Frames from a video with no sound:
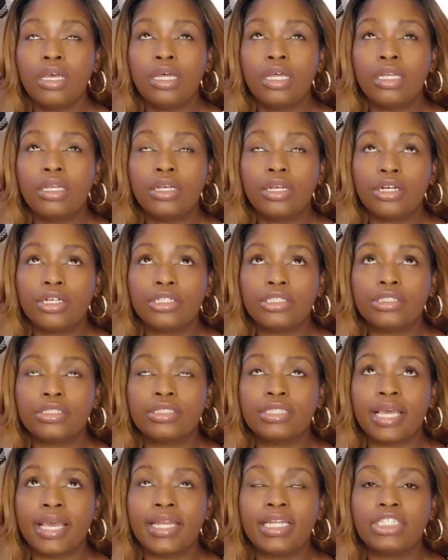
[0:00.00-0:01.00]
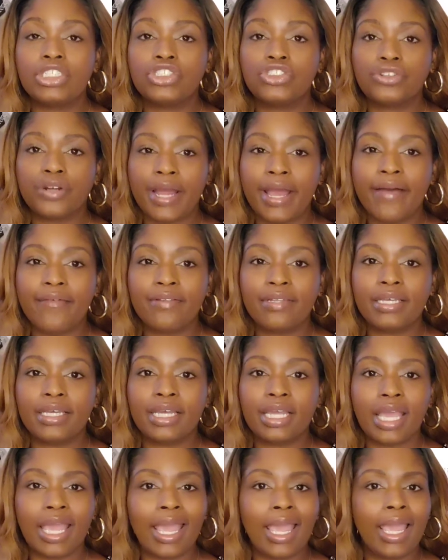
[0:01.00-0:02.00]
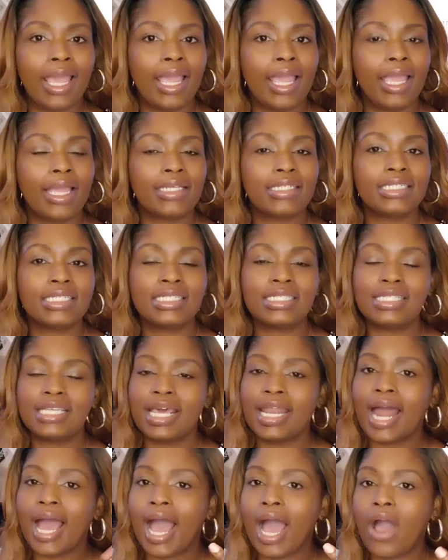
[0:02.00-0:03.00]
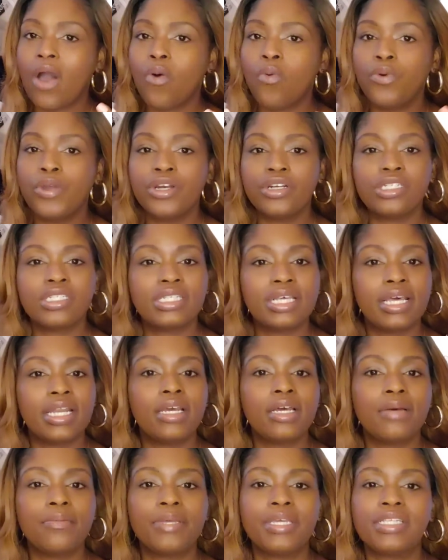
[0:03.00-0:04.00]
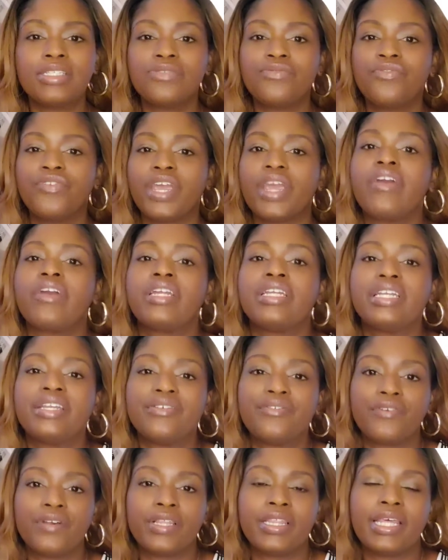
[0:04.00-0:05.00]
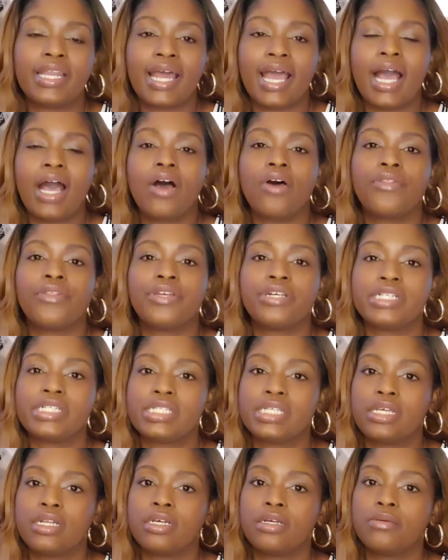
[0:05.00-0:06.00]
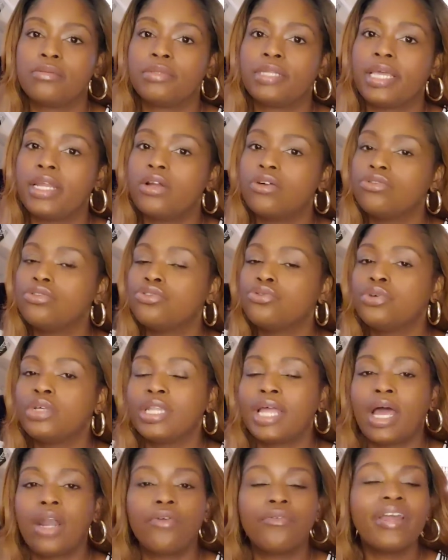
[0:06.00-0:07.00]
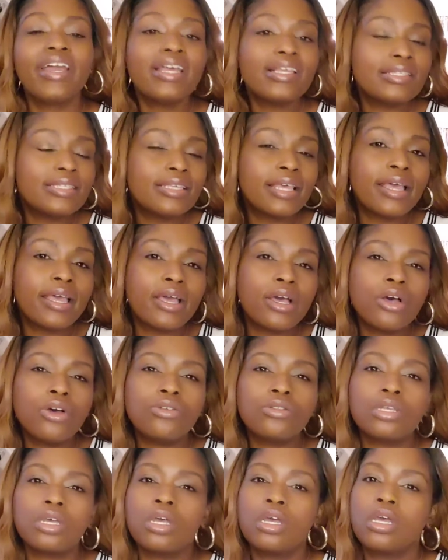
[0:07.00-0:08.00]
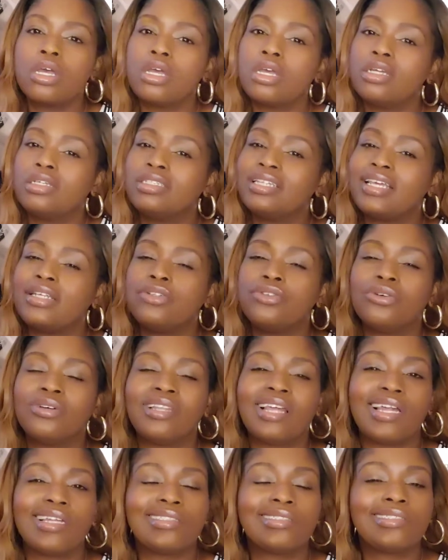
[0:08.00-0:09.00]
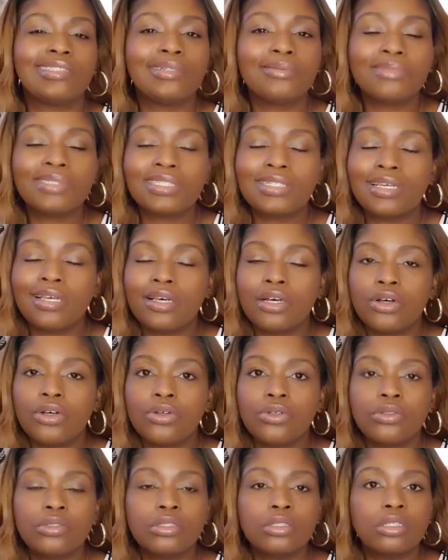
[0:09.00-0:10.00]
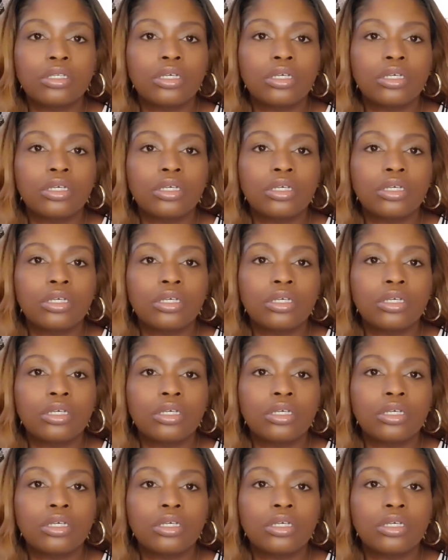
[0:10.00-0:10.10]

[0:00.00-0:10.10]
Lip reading: nurse that is traveling, and she said how we're set up is very different than how they're set up. They don't do a lot of red cells. They do a lot of stem cells.